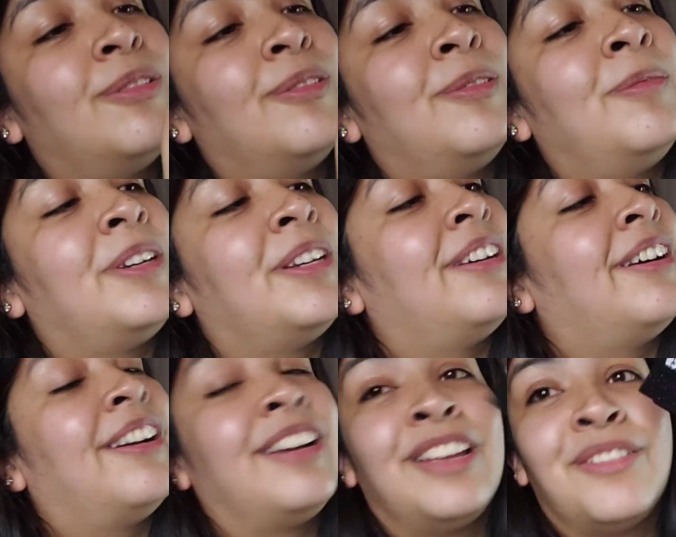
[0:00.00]
Oh my
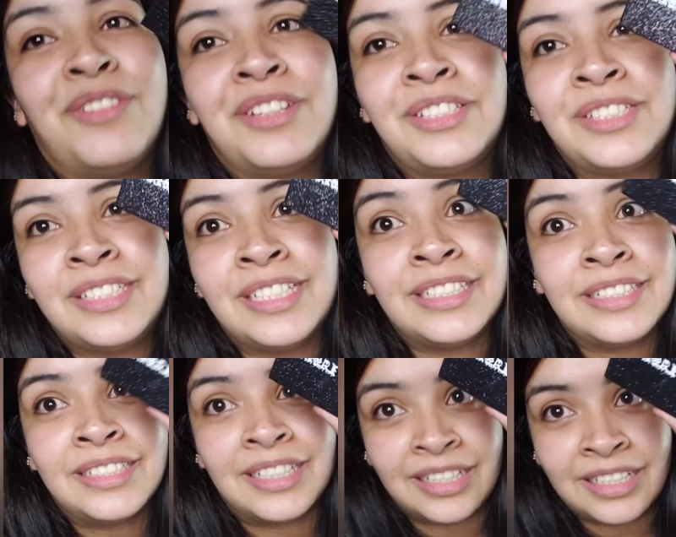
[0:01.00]
god, if it's this
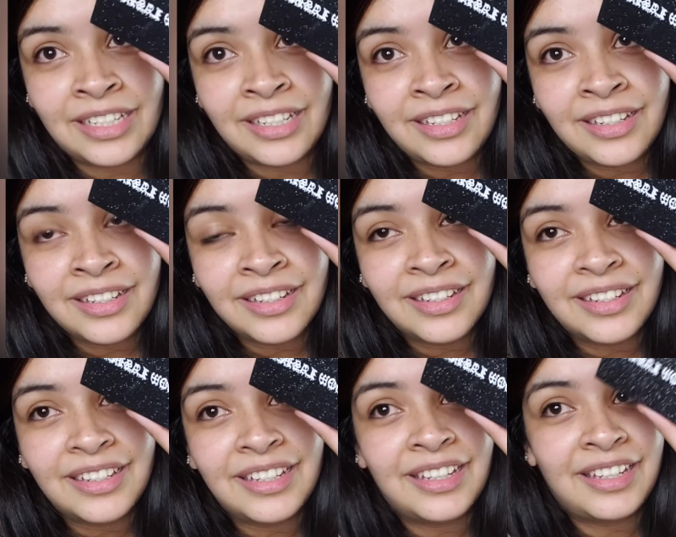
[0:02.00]
stunning
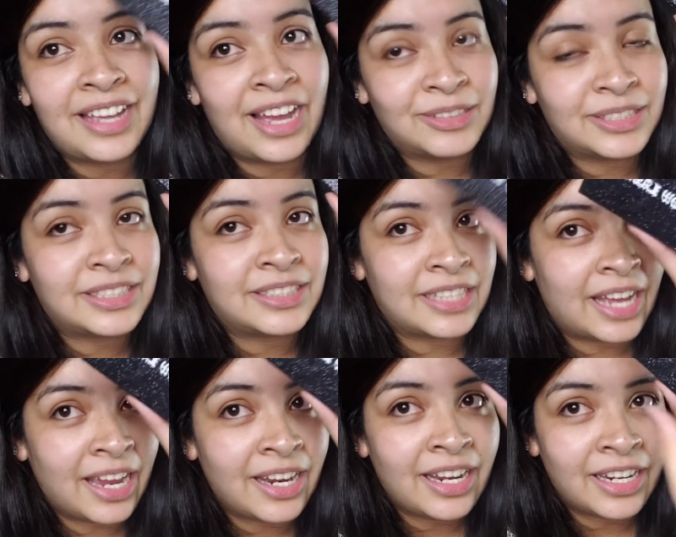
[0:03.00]

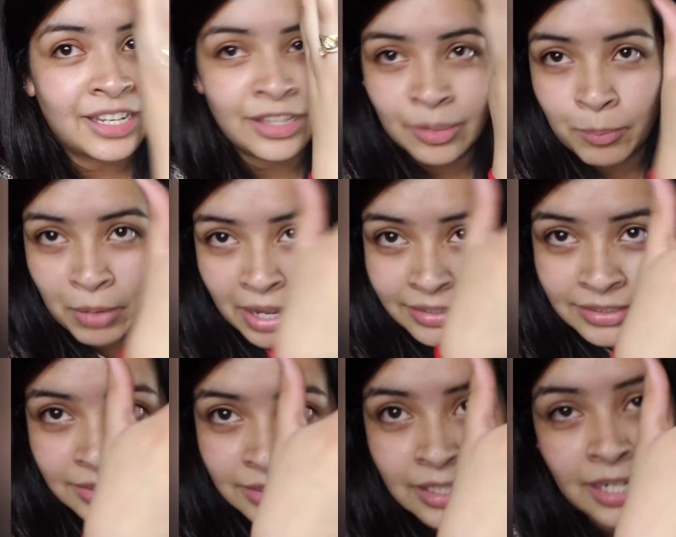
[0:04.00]
outside, like the
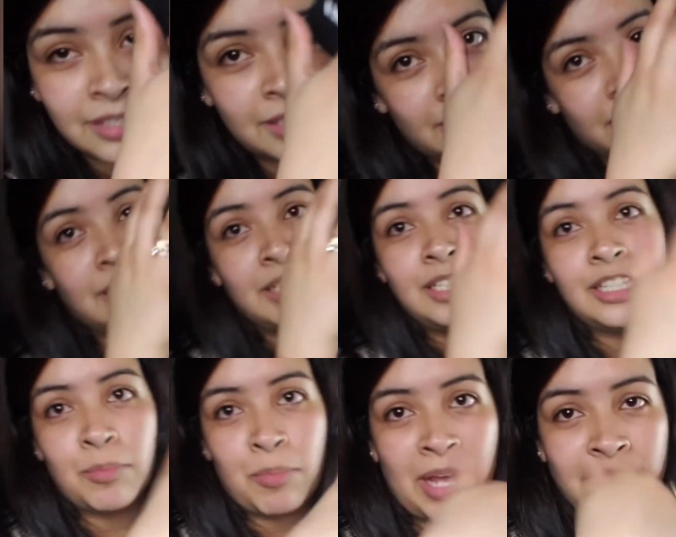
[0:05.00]
bots, the
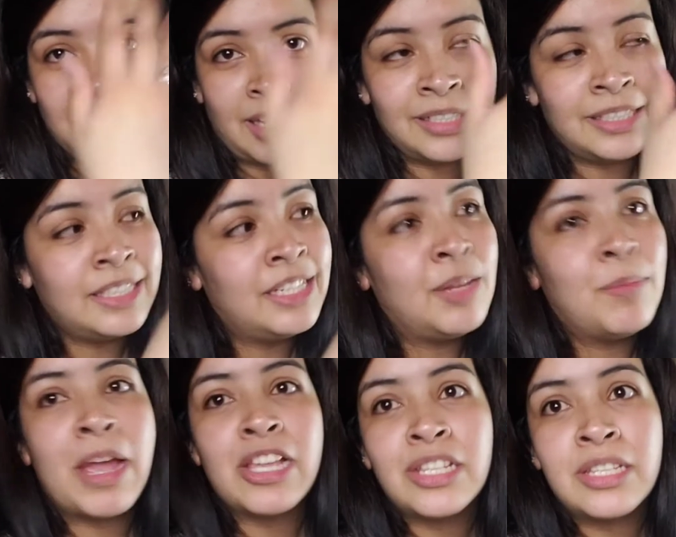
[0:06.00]
bots continent,
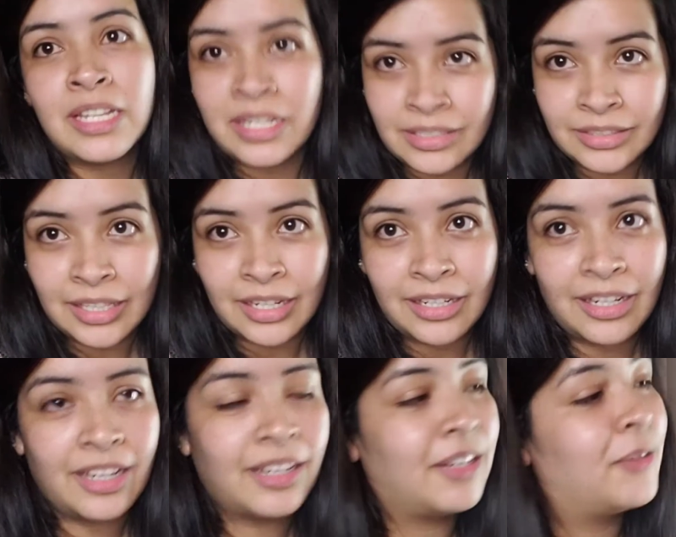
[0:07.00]
imagine the inside.
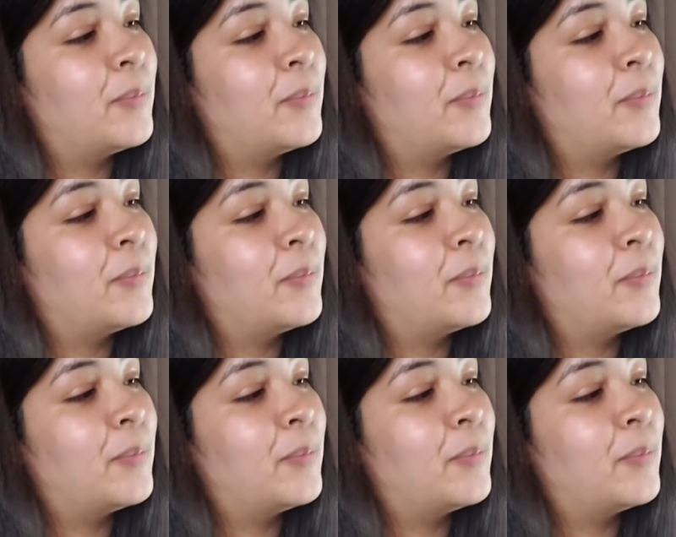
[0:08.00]
Like,